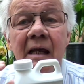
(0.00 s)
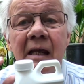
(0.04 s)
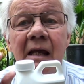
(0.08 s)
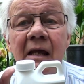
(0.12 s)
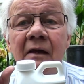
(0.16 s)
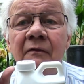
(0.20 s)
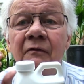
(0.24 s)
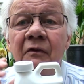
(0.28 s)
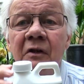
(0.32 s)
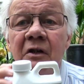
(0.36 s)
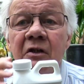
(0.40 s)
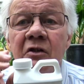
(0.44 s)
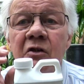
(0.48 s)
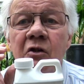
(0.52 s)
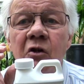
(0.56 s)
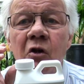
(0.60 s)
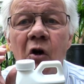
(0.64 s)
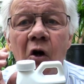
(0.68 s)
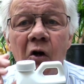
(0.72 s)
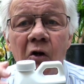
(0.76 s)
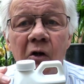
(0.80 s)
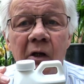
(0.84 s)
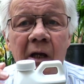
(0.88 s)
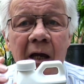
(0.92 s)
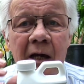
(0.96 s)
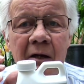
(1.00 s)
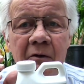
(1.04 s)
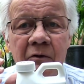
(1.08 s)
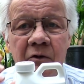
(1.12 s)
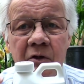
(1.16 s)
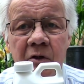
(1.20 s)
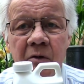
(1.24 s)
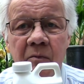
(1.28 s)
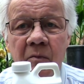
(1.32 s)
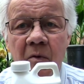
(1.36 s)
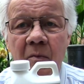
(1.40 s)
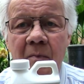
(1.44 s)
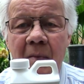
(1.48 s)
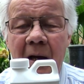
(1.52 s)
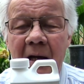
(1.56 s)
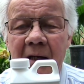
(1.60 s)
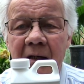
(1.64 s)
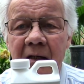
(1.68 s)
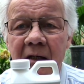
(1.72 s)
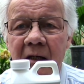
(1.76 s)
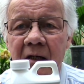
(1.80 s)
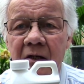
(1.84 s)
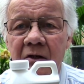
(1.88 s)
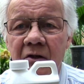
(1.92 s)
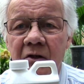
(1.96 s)
If it's got calcium and
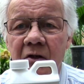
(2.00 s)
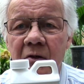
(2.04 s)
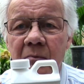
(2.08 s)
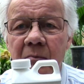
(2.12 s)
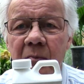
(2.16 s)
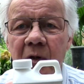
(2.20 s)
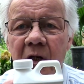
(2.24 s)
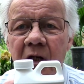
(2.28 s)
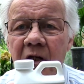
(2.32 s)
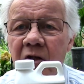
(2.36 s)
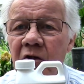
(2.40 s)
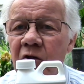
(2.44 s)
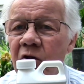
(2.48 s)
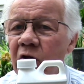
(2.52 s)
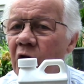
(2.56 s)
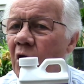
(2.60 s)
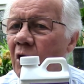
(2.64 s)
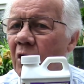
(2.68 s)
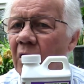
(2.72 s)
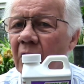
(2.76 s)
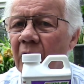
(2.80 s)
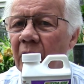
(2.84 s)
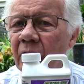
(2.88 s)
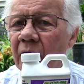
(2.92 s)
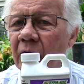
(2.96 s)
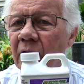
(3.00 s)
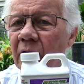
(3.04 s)
magnesium but it's not